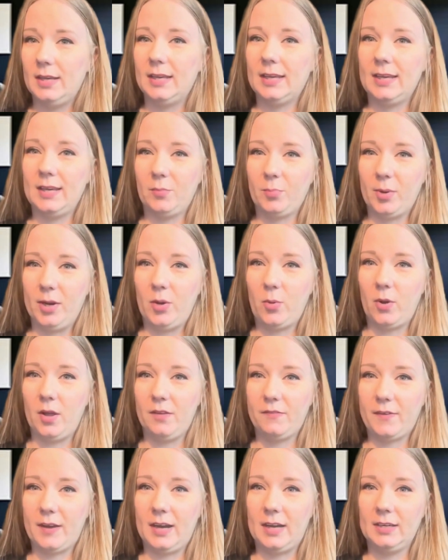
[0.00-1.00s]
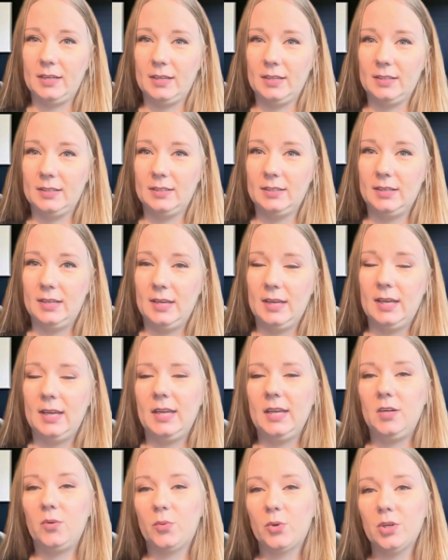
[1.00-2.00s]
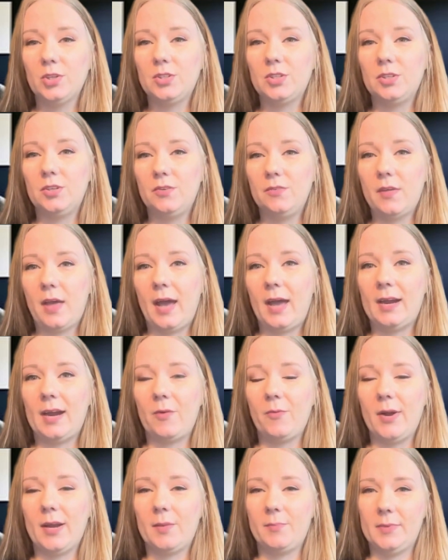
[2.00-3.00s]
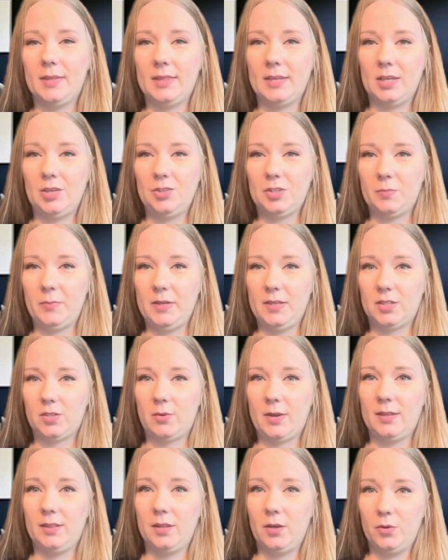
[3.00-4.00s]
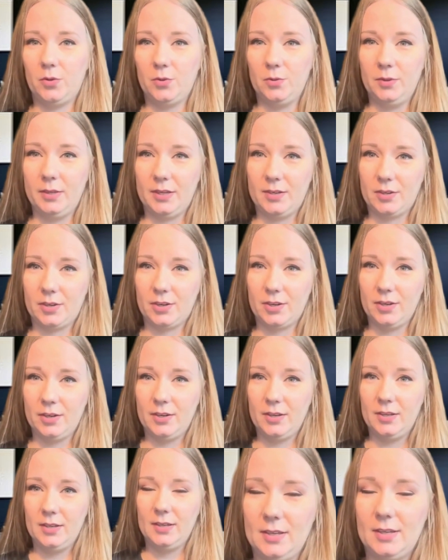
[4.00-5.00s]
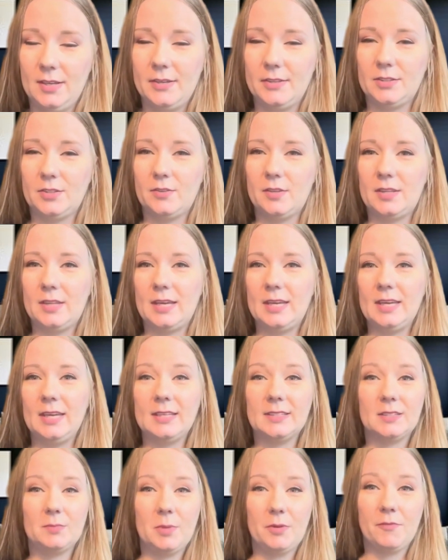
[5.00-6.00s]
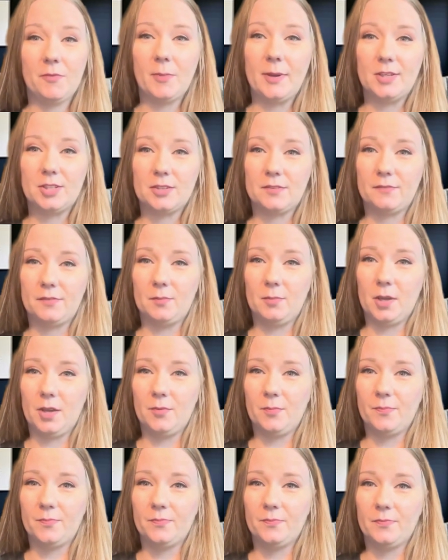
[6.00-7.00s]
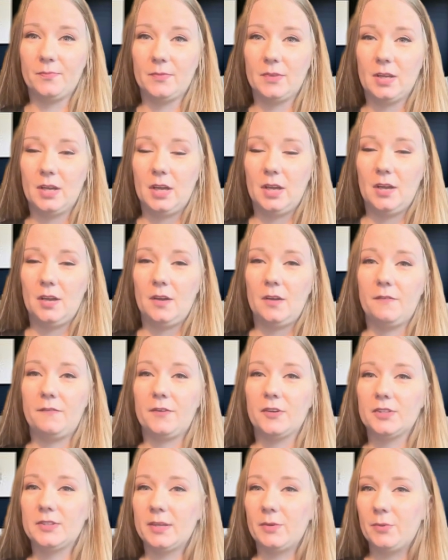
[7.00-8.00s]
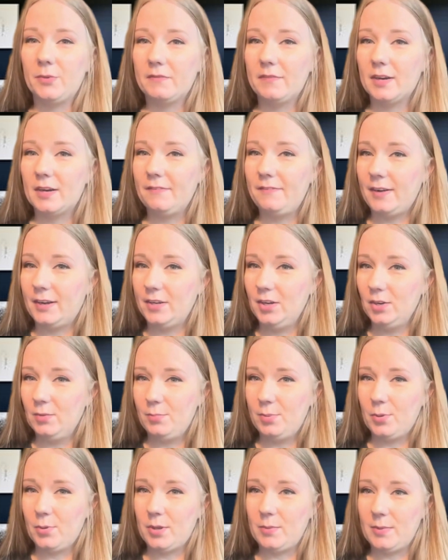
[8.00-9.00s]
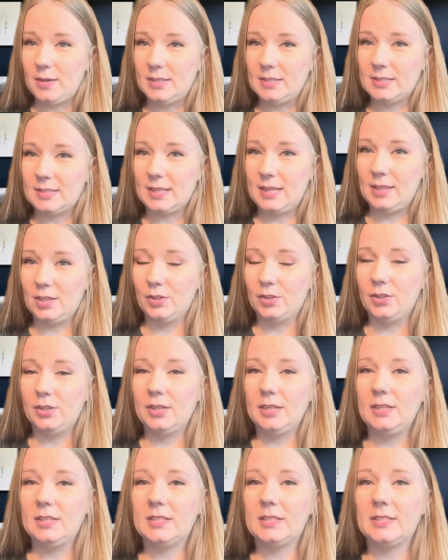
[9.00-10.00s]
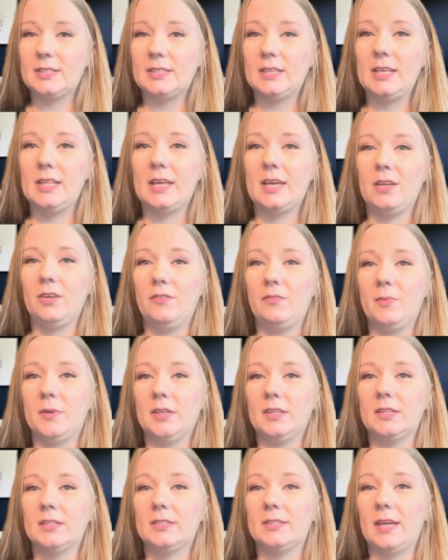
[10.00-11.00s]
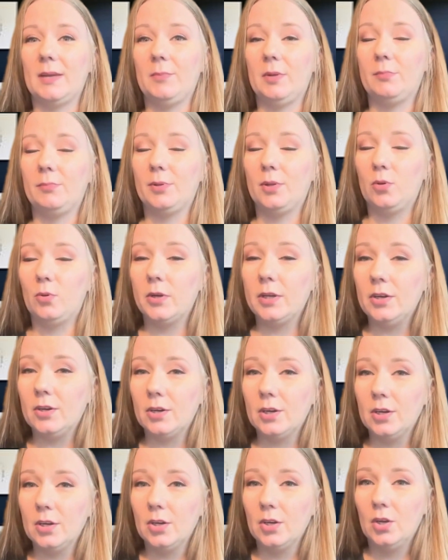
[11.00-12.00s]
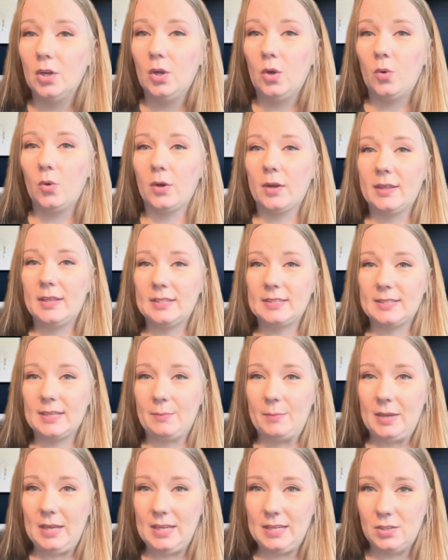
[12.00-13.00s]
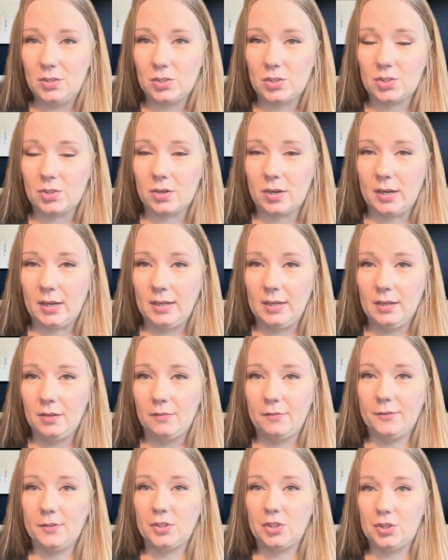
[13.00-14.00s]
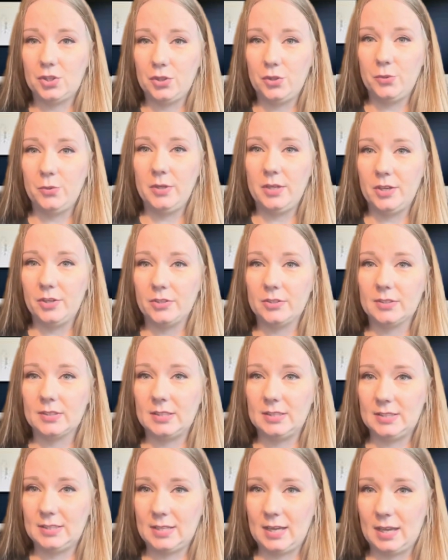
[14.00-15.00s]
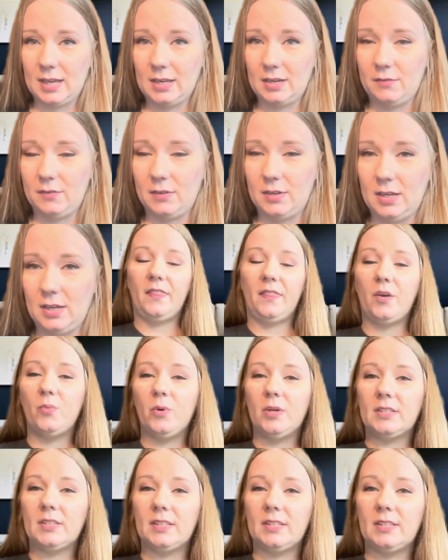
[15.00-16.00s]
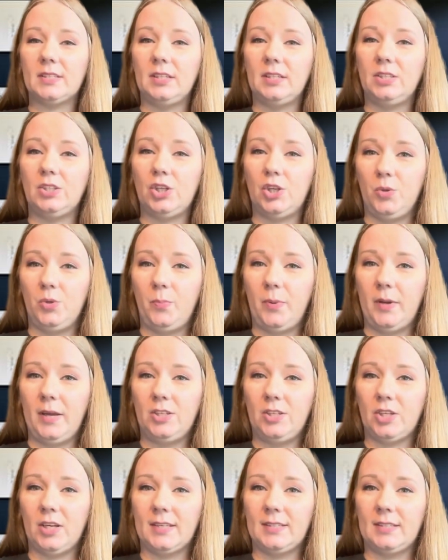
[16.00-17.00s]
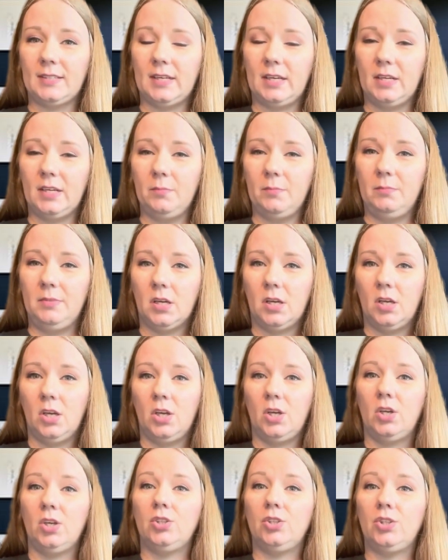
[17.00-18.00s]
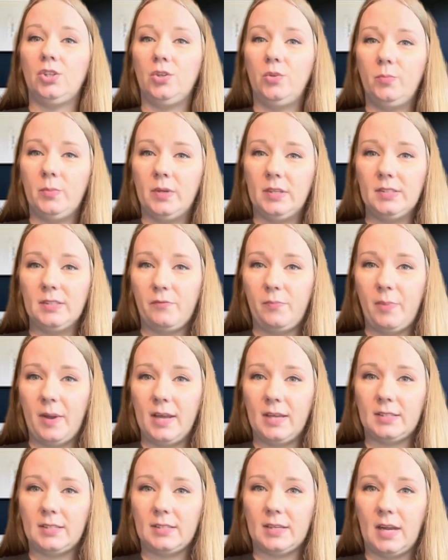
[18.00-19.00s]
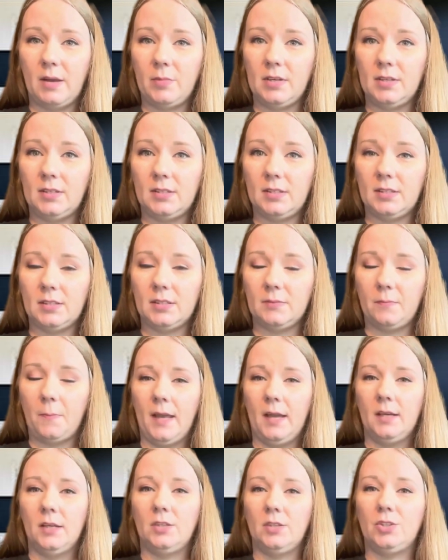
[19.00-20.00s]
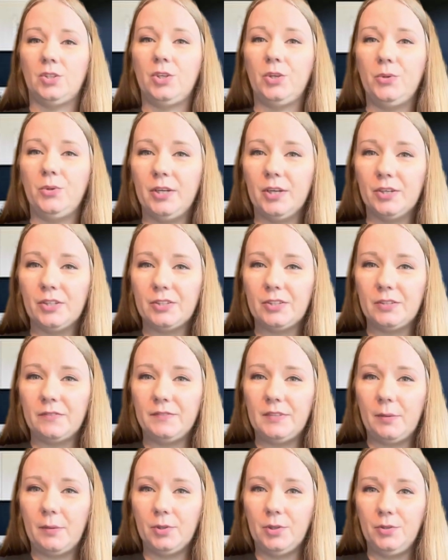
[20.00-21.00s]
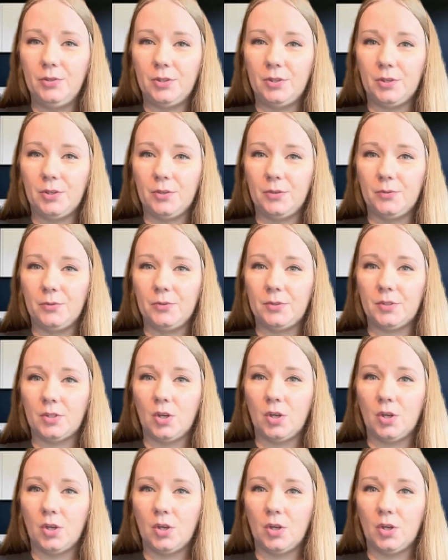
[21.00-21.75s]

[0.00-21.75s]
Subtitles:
get pre-qualified. In order to do that, I recommend that you speak to a local lender so that they can get some information from you. First, they want to verify your employment, and they're looking to see that you've been at the same employer or in the same industry for 2 years consecutively. They'll want to see 2 paycheck stubs, 2 months of bank statements, 2 years of W-2s